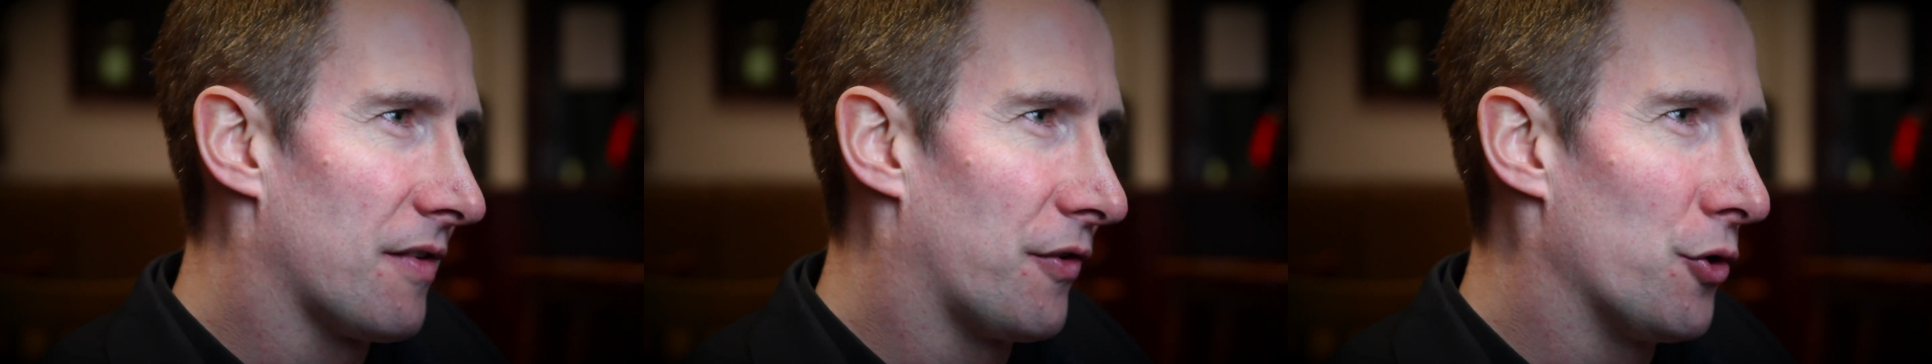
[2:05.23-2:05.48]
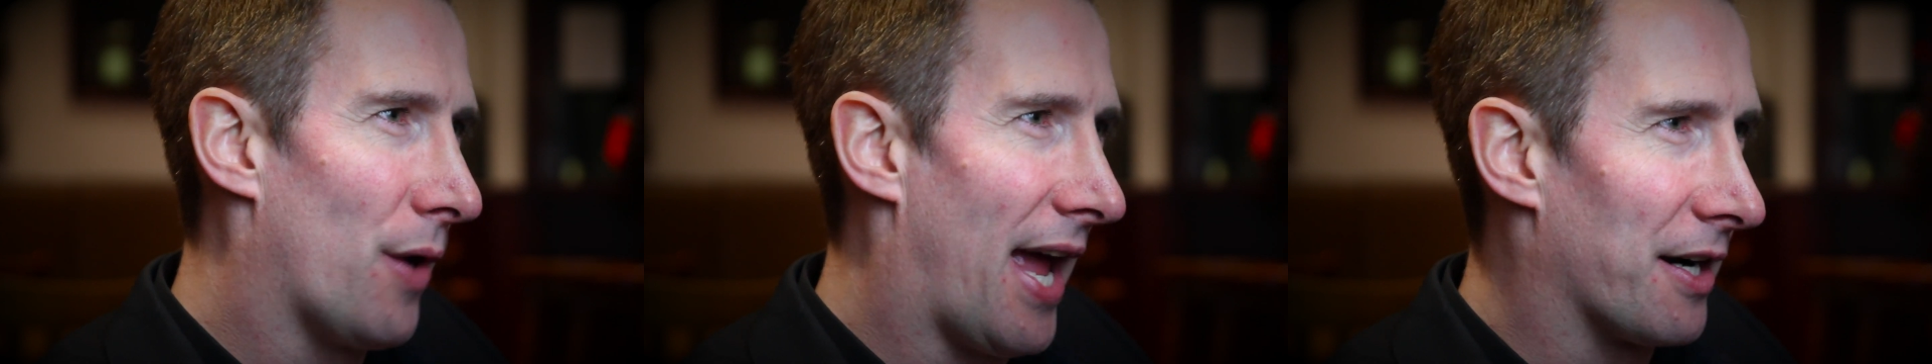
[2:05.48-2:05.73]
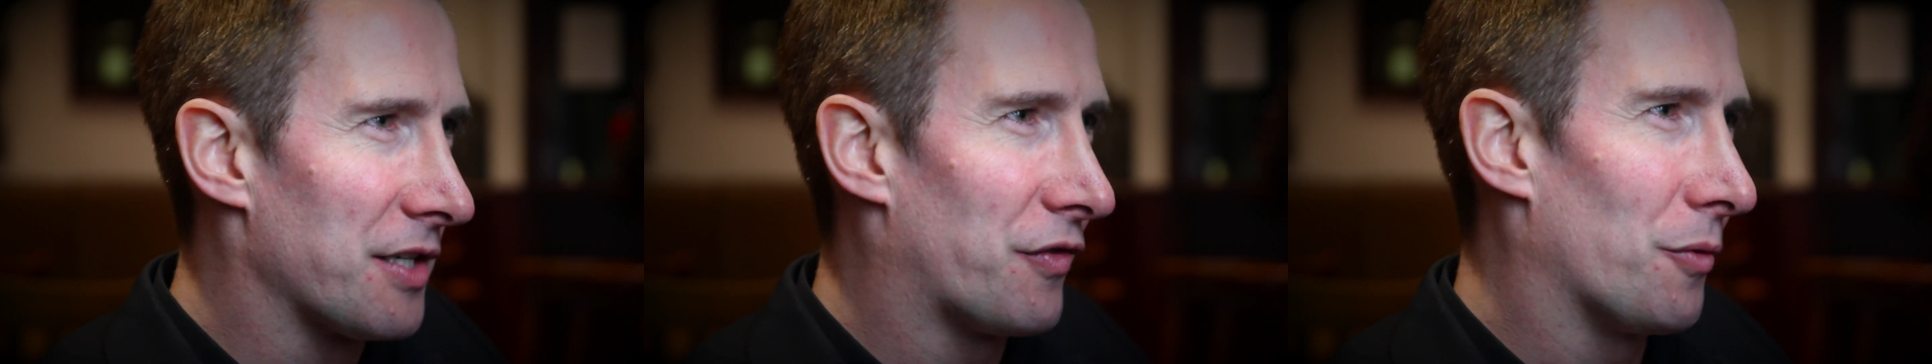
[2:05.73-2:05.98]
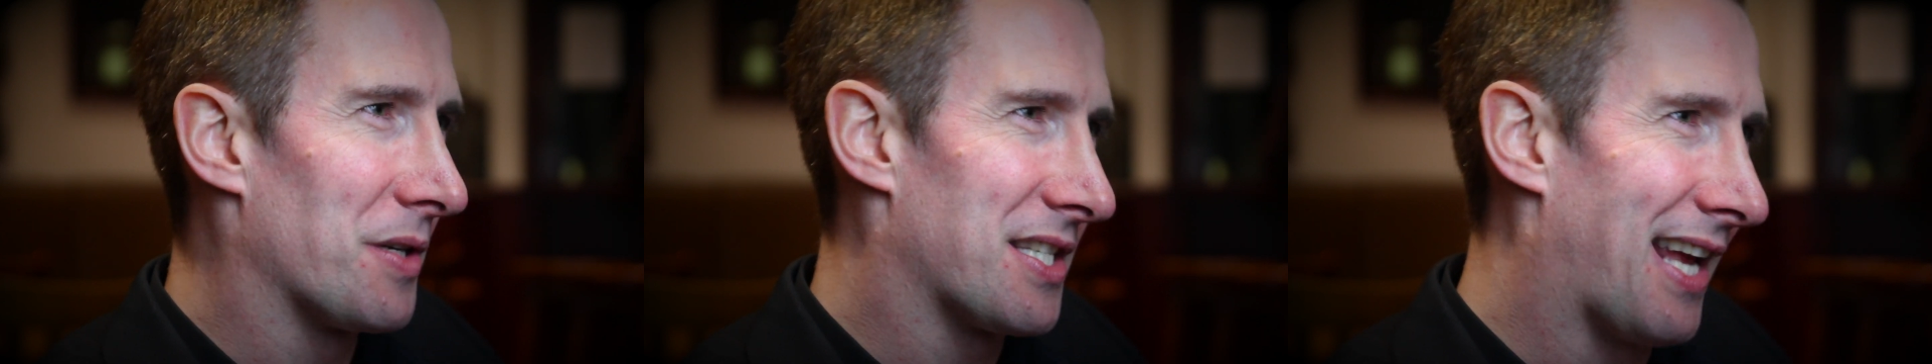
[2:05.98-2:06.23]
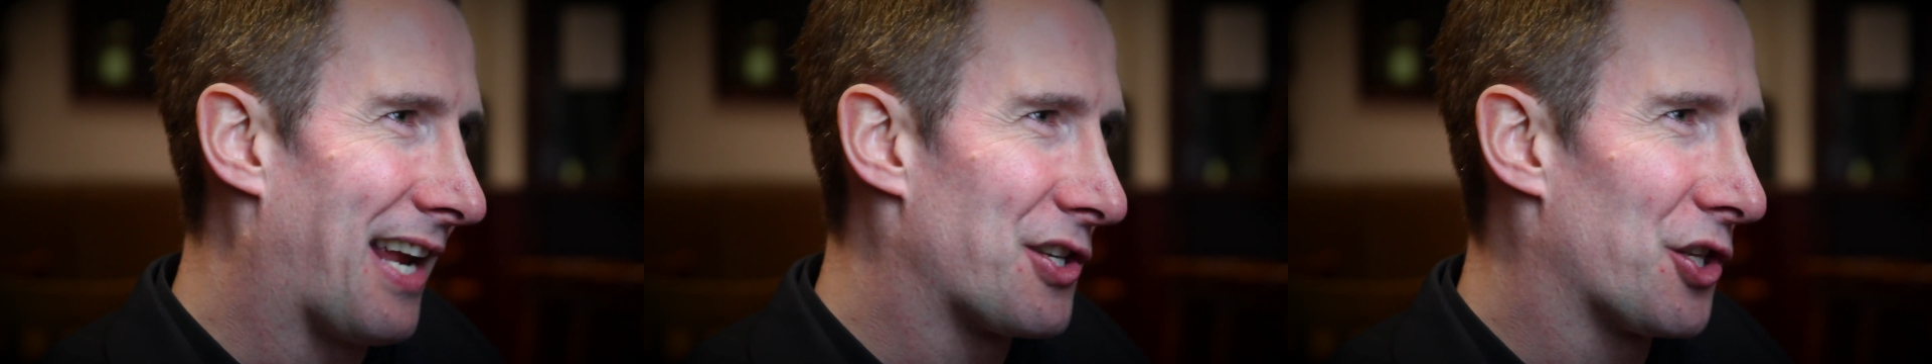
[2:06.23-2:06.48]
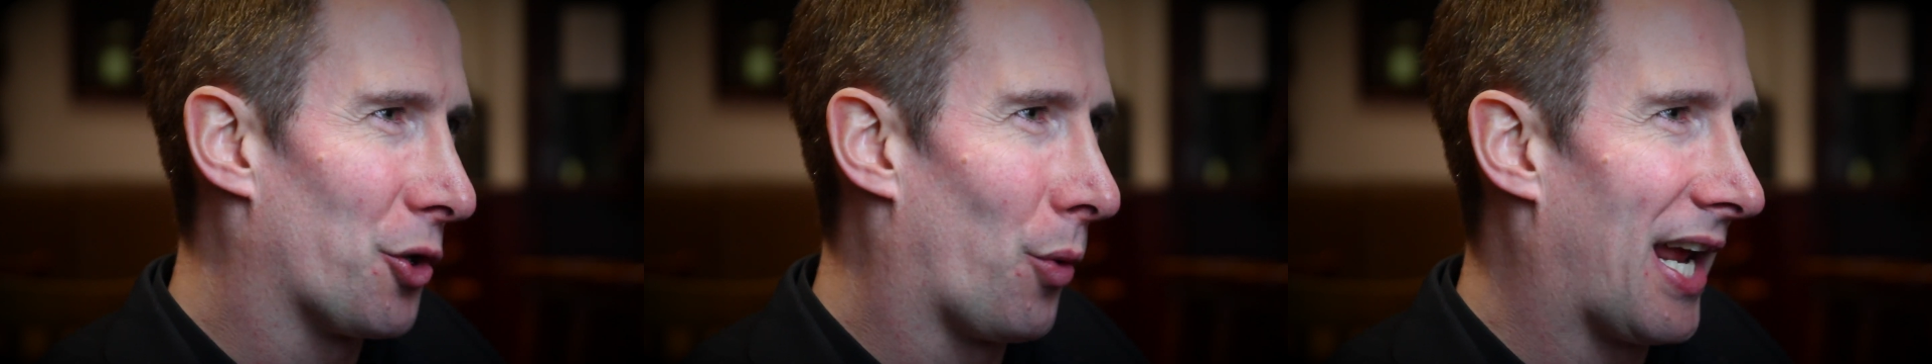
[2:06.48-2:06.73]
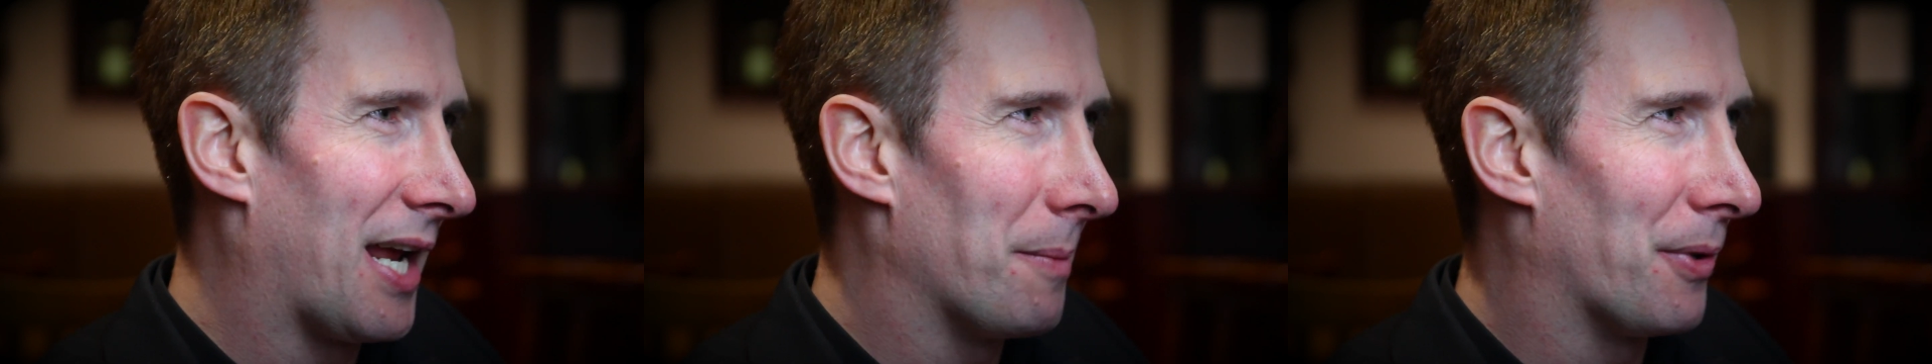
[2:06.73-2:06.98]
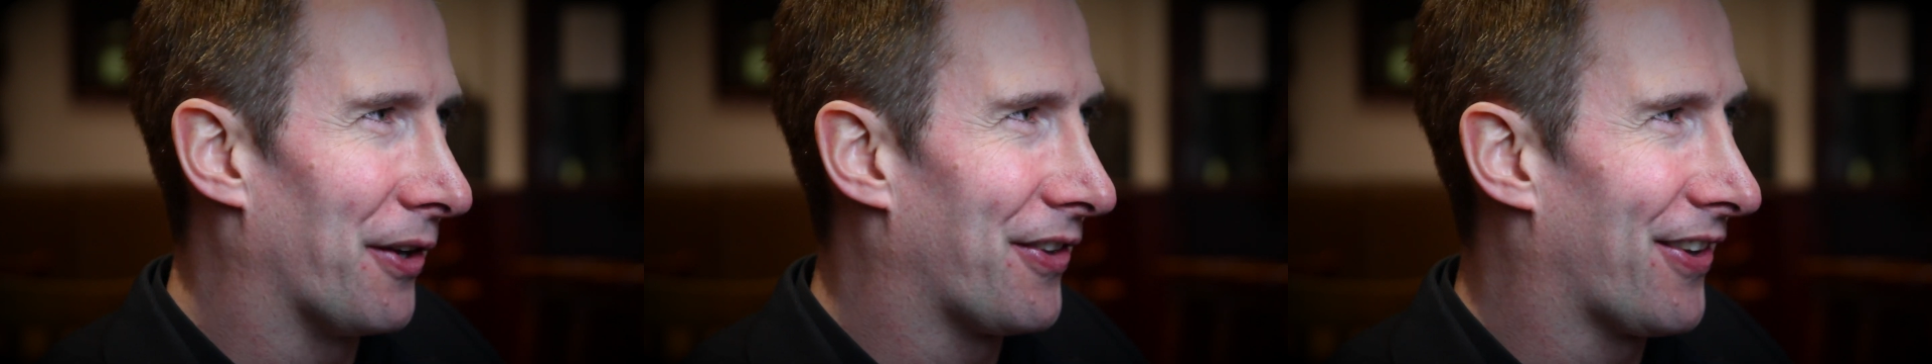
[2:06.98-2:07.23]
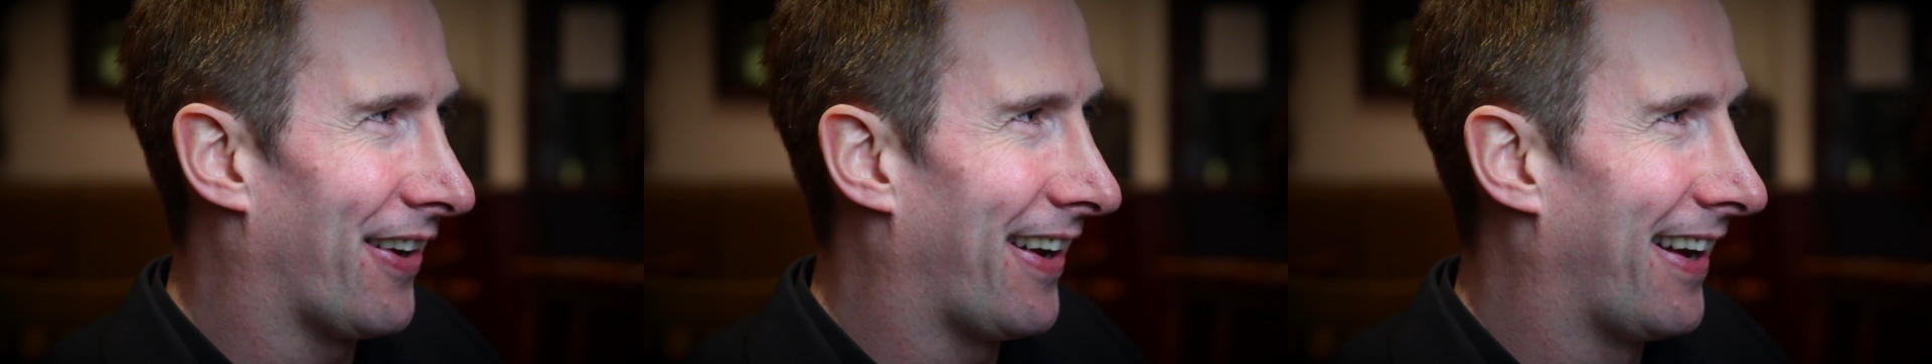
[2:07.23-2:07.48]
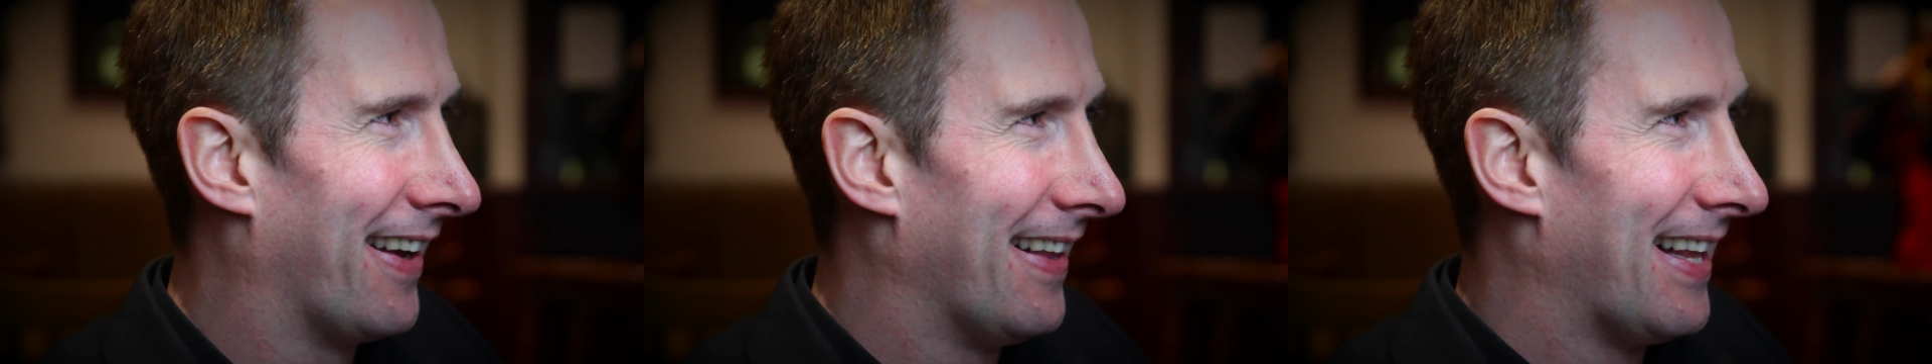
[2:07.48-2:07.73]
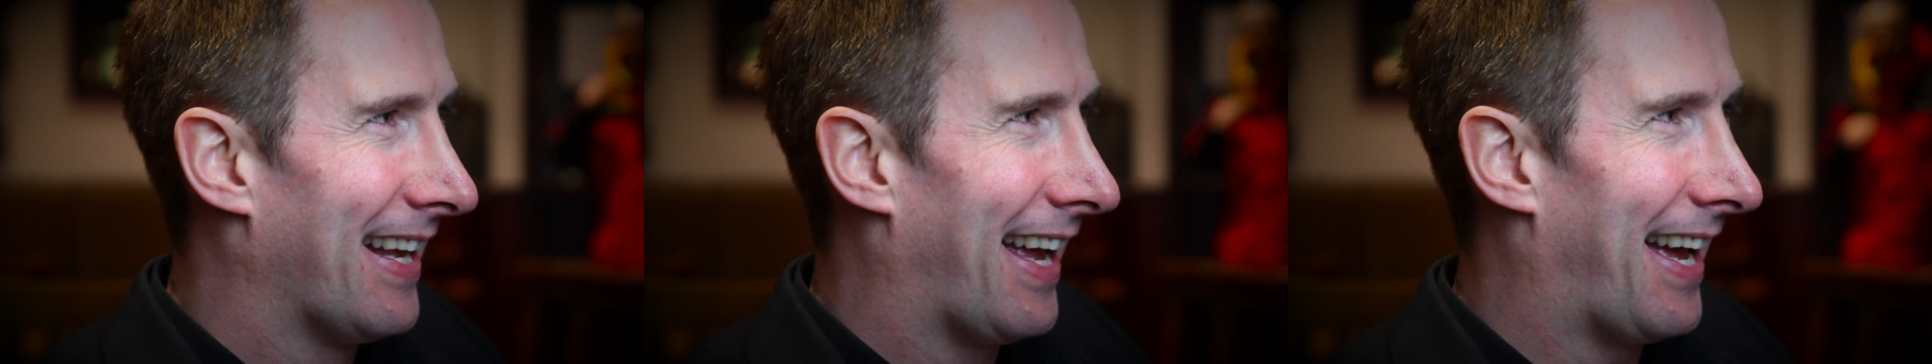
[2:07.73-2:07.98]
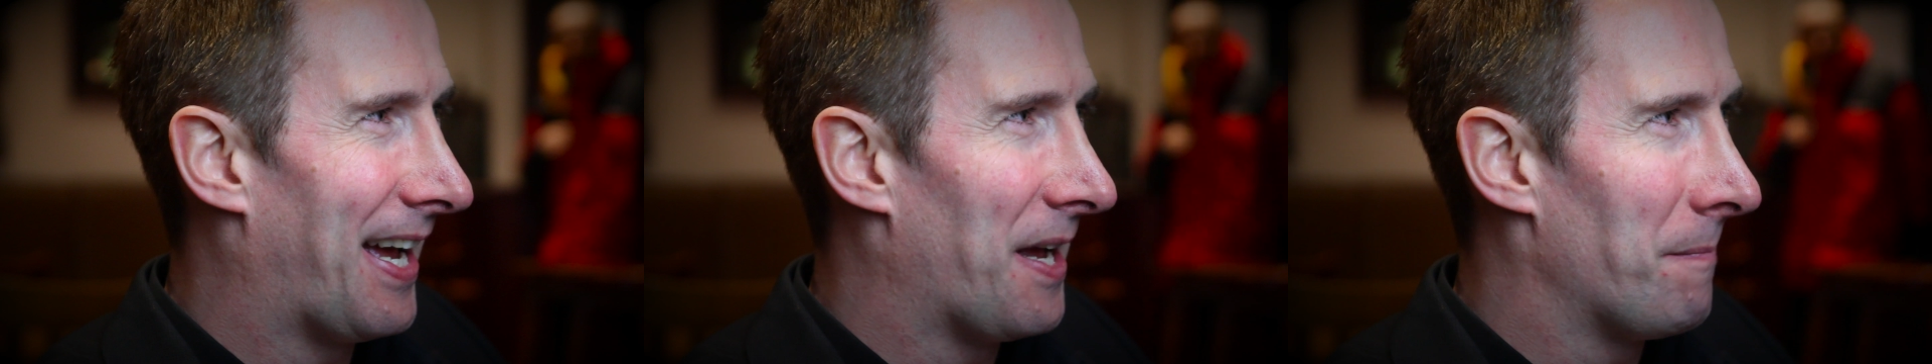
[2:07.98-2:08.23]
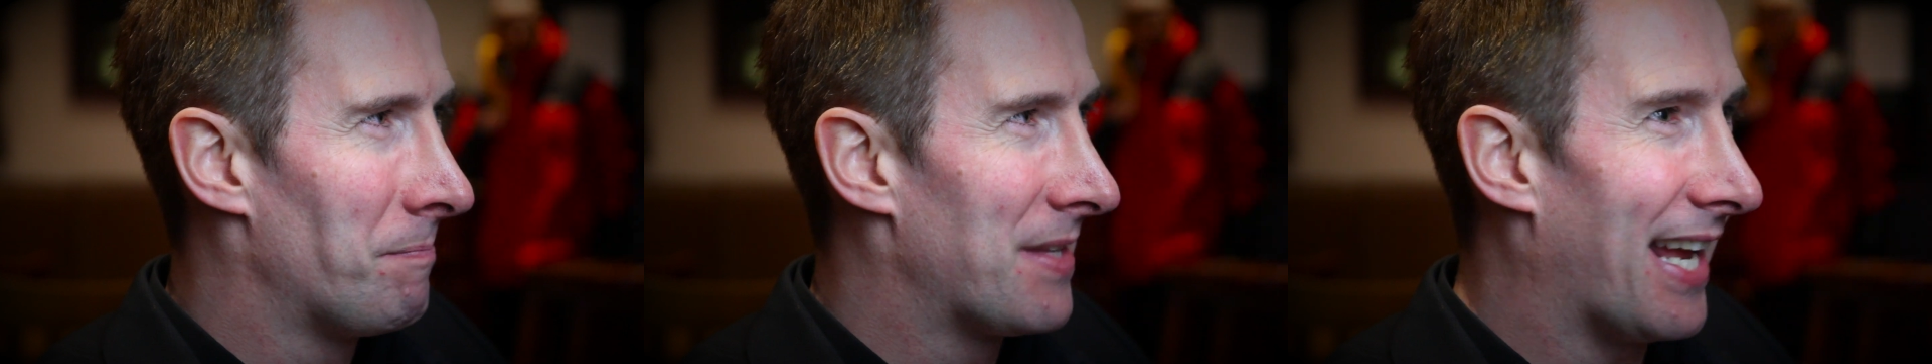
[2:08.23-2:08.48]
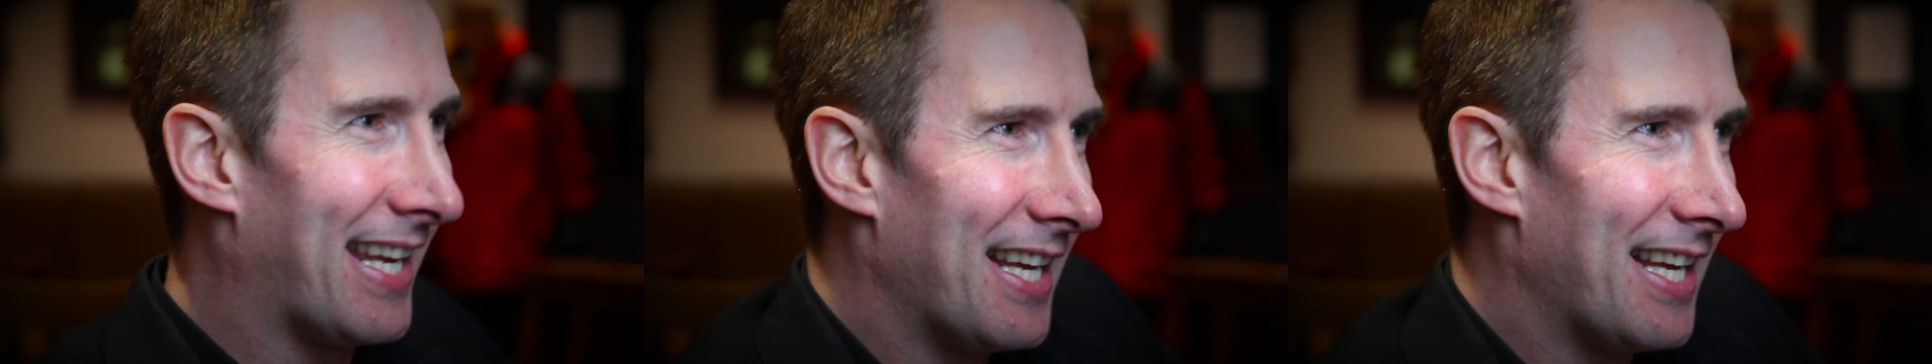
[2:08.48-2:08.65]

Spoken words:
a few errors, a few mistakes in the way, but yeah,